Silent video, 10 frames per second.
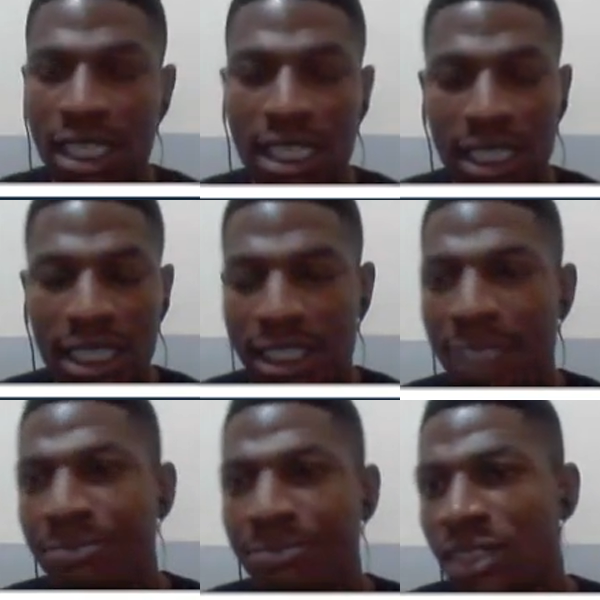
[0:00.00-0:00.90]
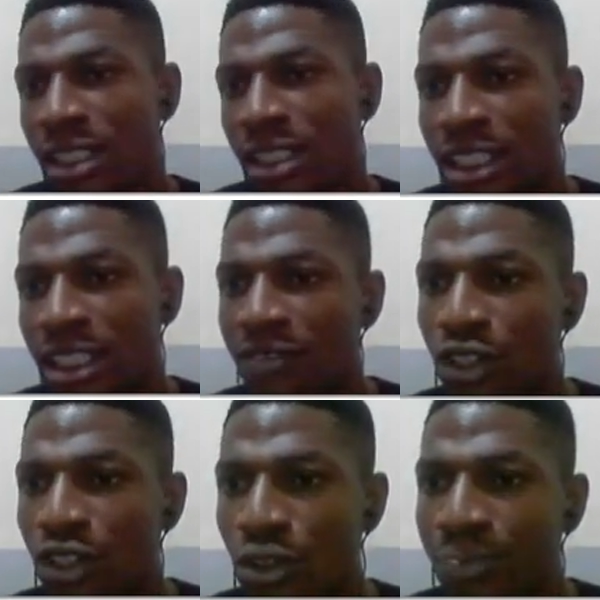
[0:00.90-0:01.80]
that later in a later
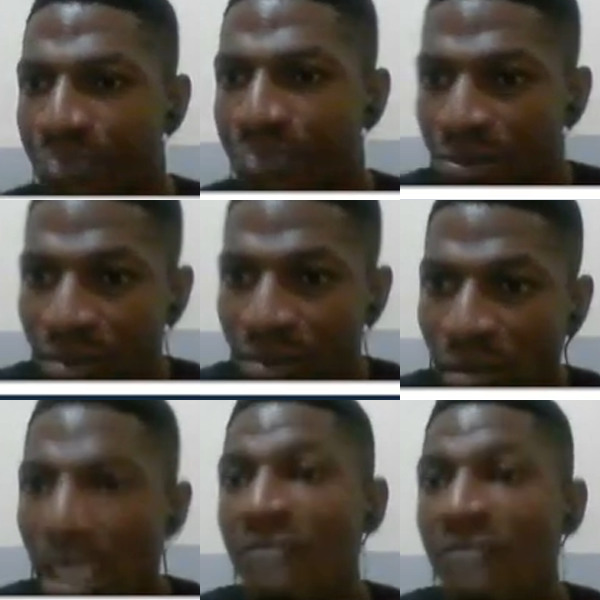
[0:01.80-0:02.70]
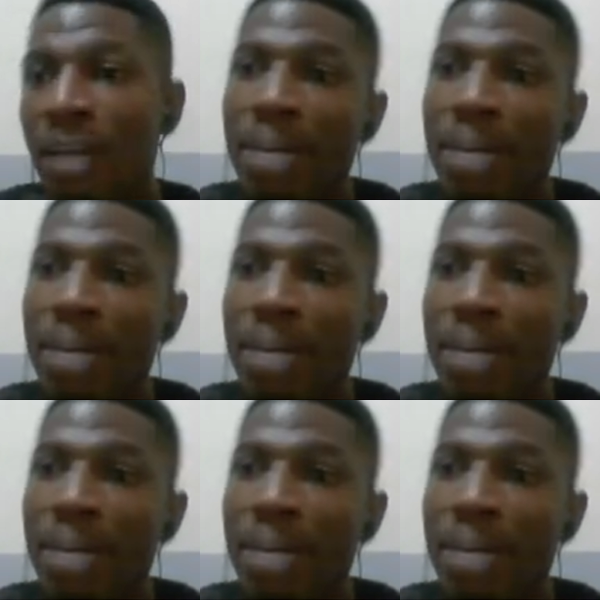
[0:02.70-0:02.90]
video. After